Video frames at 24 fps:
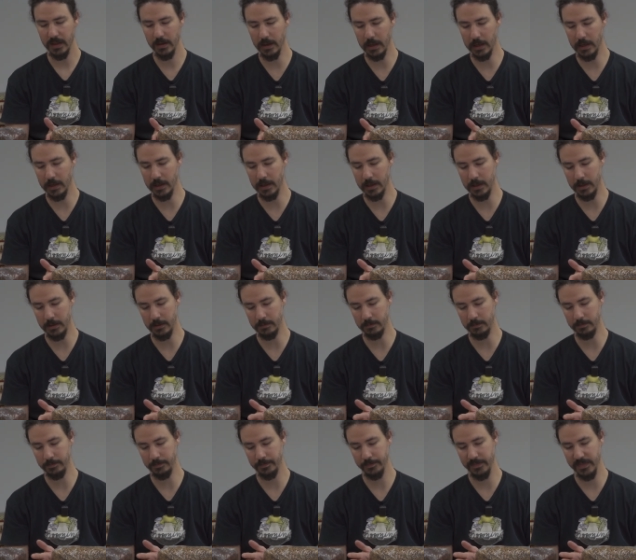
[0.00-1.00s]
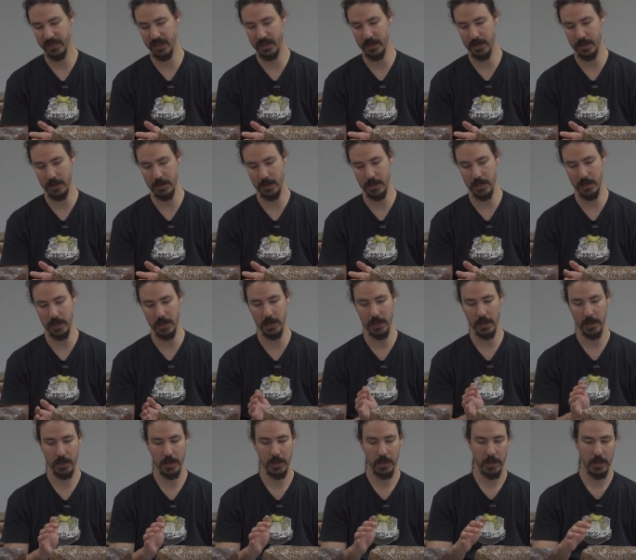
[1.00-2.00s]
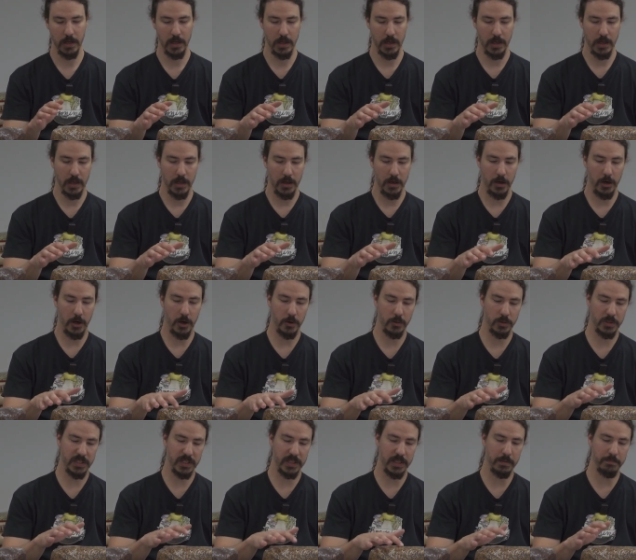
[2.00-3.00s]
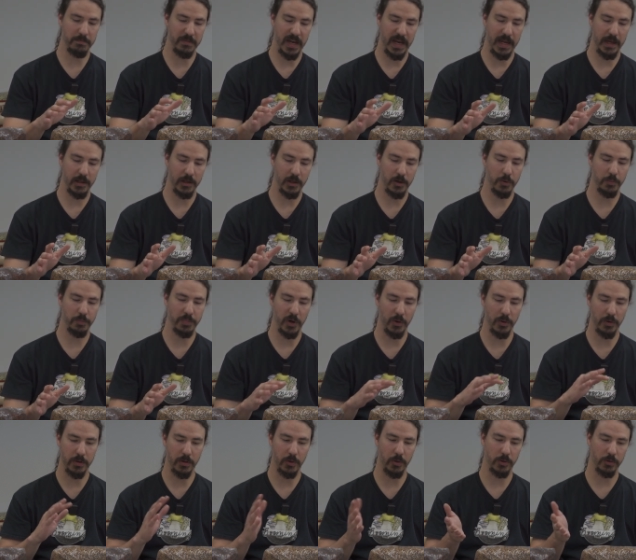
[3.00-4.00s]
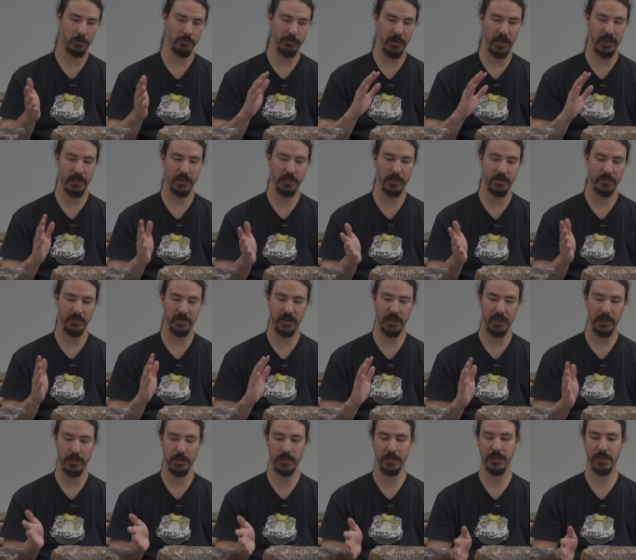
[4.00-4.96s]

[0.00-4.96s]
Um, the oats and the milo both hold relatively